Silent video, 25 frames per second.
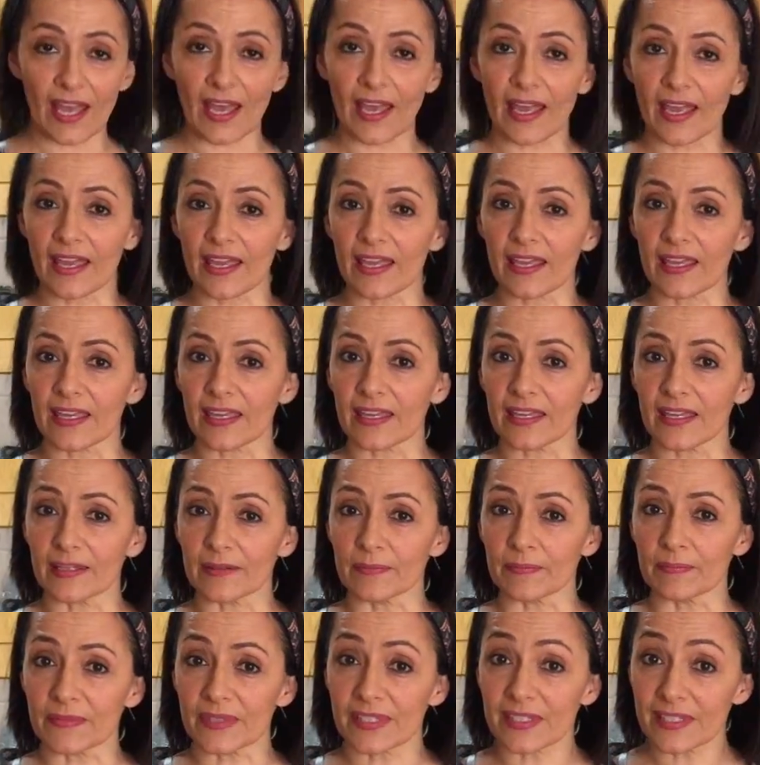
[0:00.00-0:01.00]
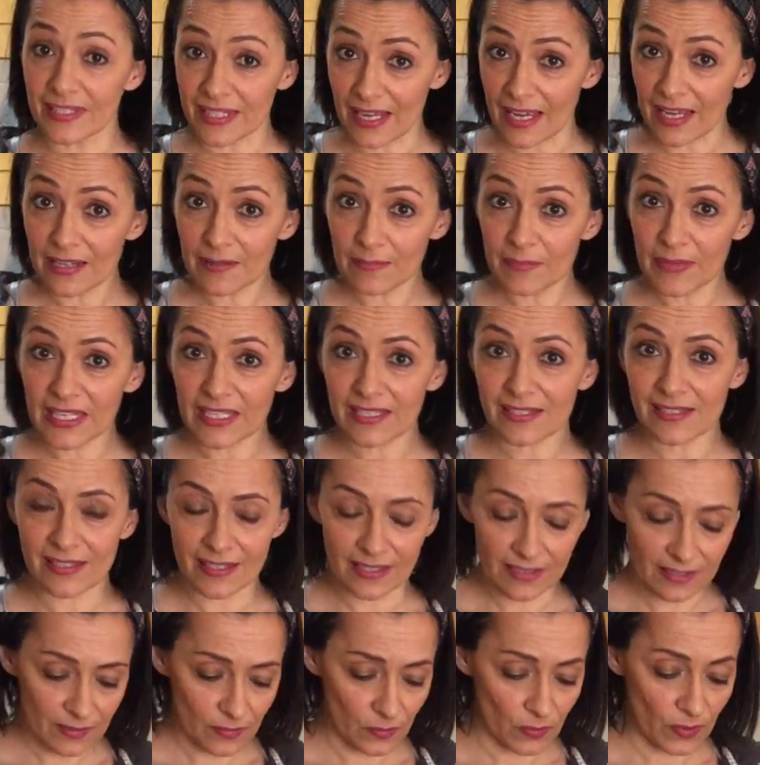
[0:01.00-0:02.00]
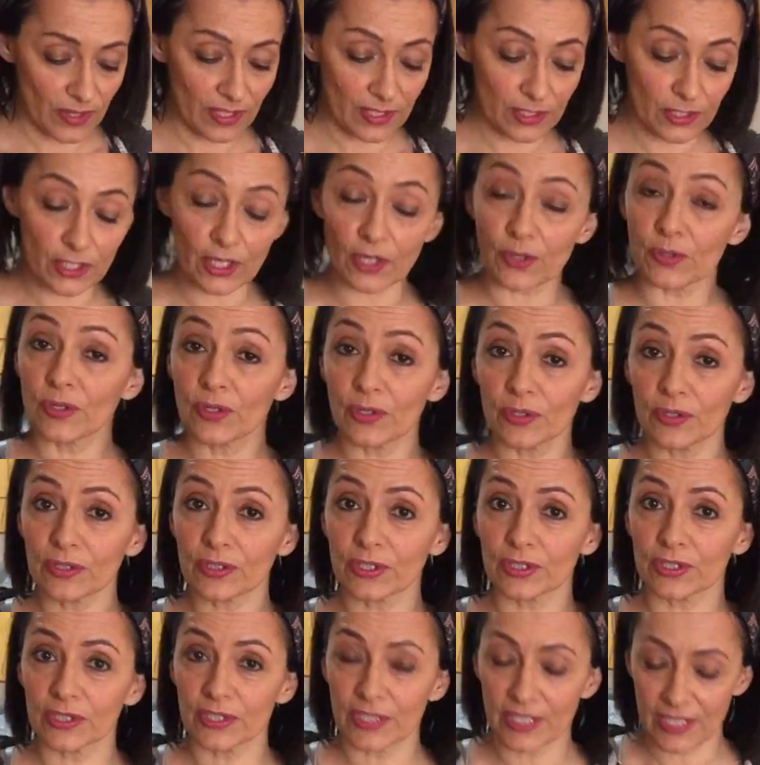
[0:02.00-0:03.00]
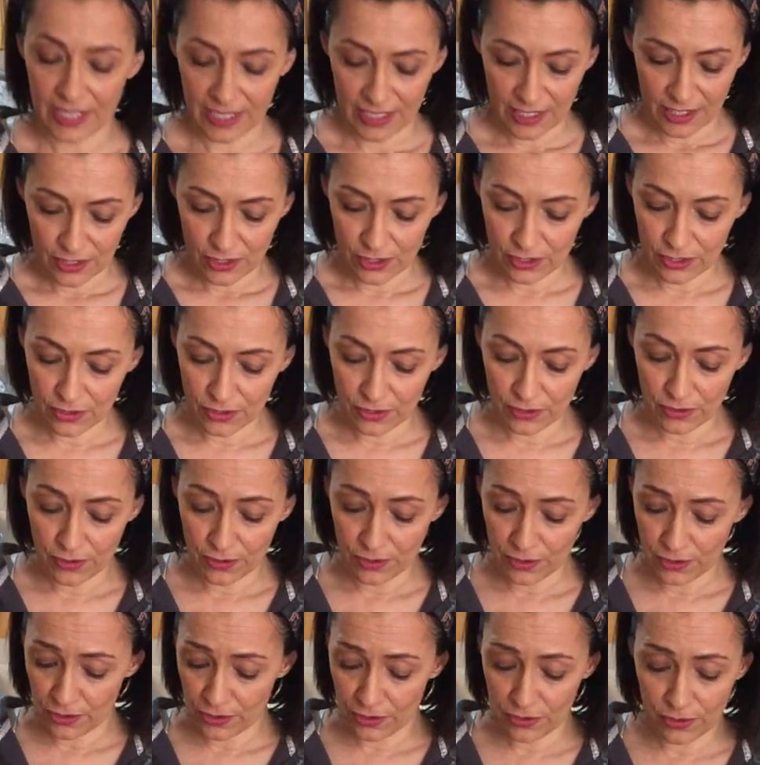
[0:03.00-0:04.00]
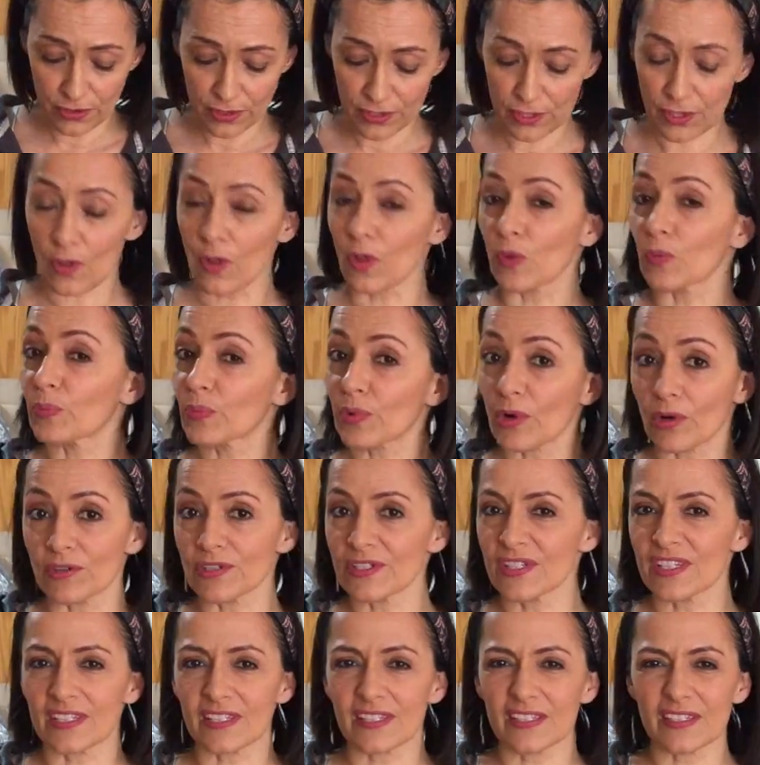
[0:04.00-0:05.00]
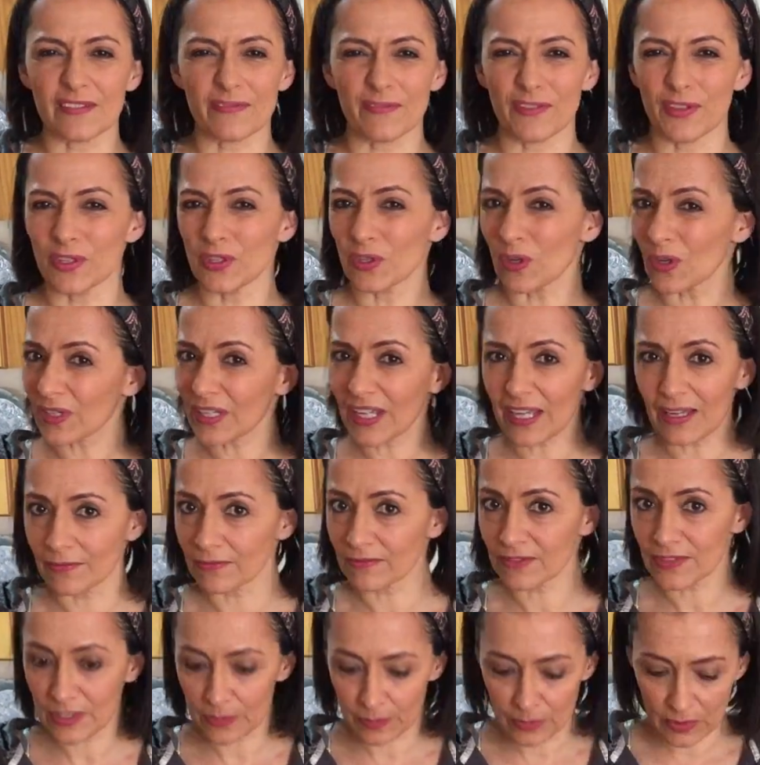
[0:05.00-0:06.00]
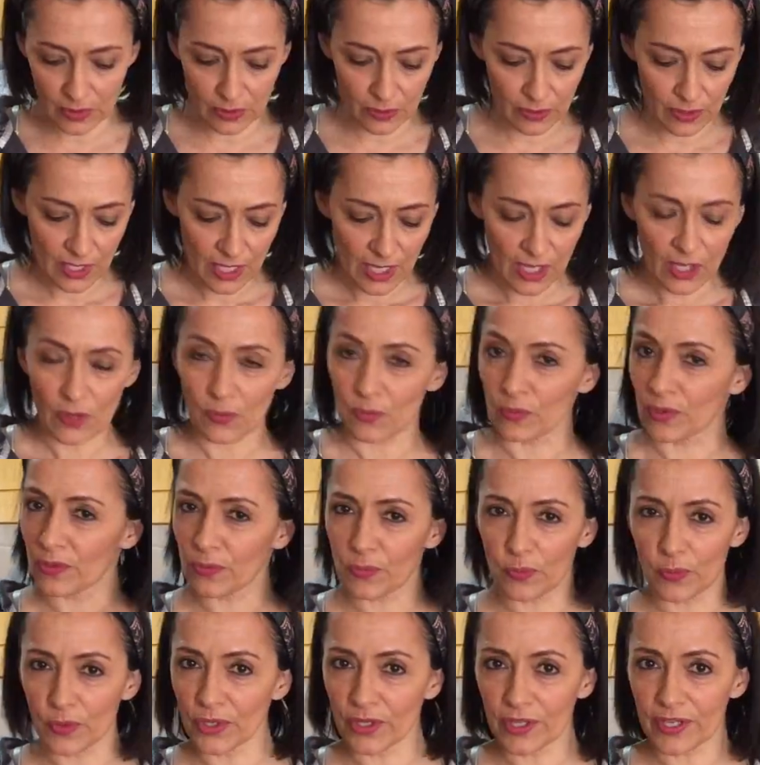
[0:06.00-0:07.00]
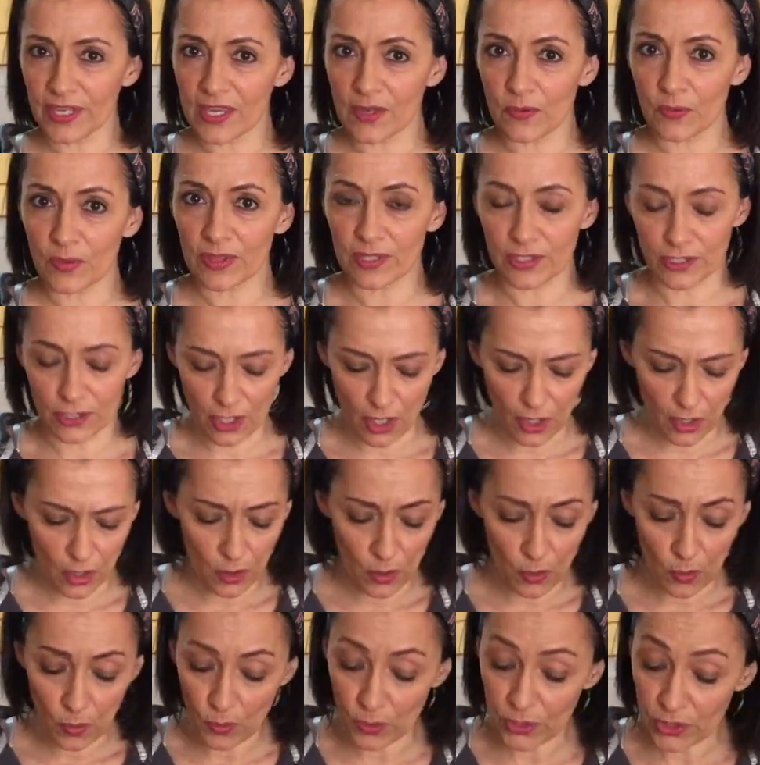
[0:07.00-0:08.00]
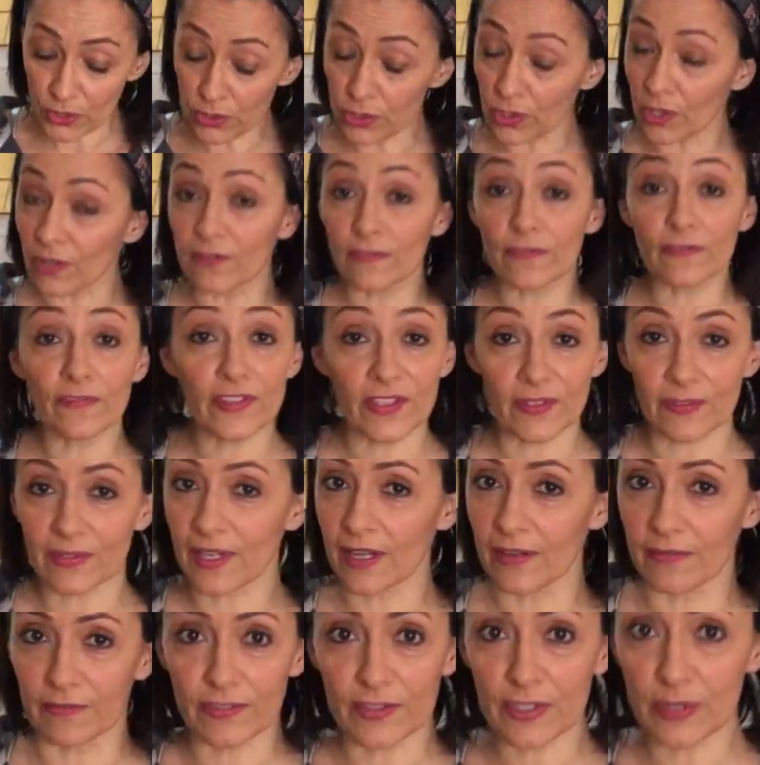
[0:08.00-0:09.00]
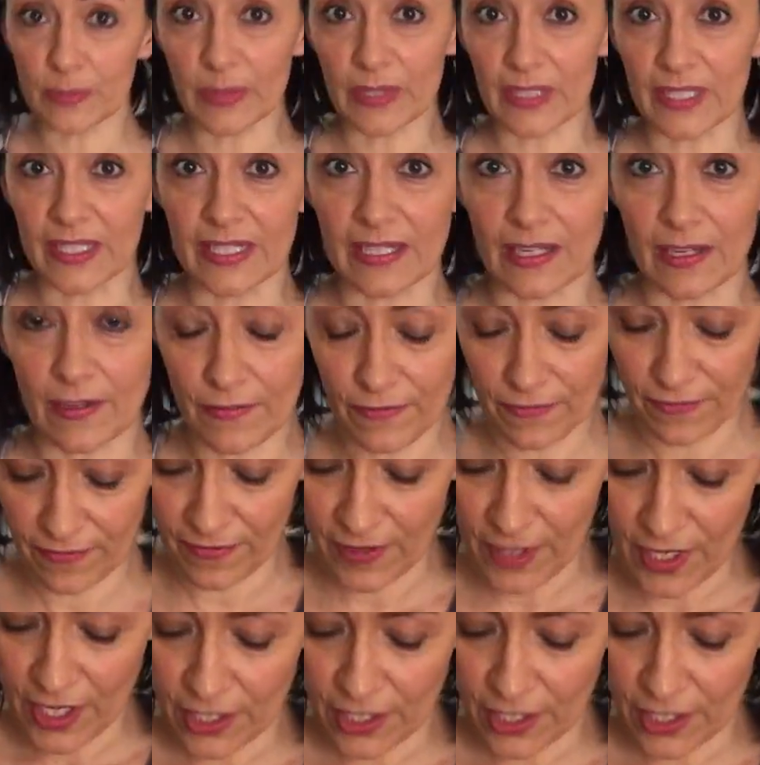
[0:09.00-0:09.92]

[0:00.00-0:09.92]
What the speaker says: a stand mixer with a dough hook to do this whole process if you're not comfortable with working with dough, or you don't feel comfortable enough,